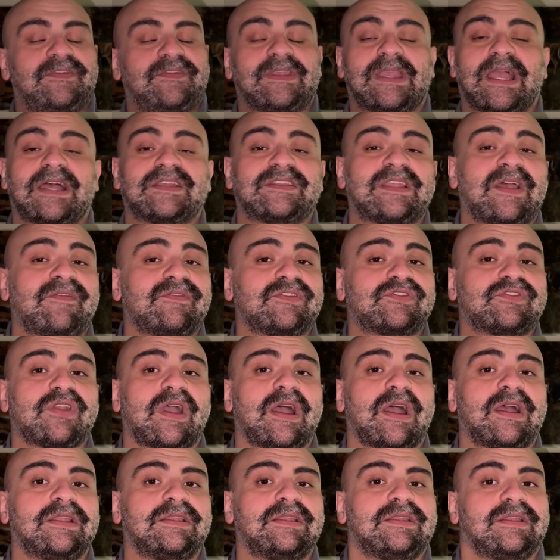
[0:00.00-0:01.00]
you guys haven't
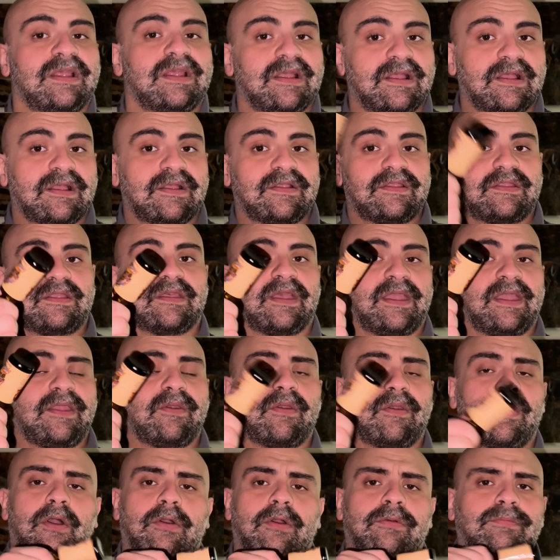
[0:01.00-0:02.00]
tried the
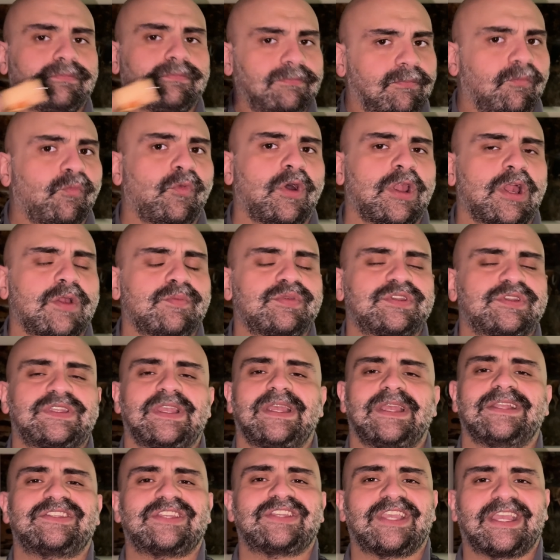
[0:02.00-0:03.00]
Hero, one hundred
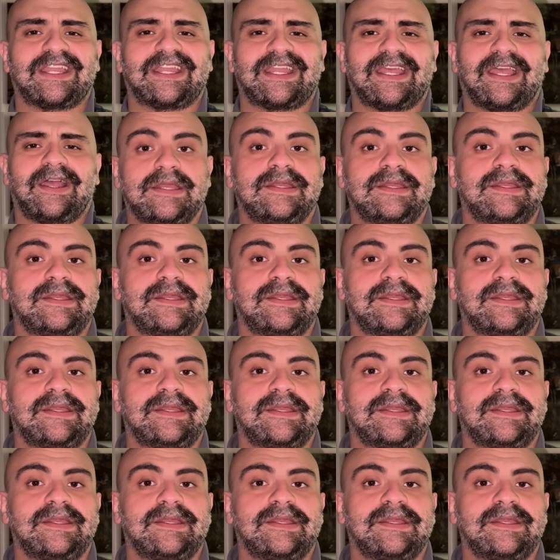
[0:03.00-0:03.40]
percent check it out.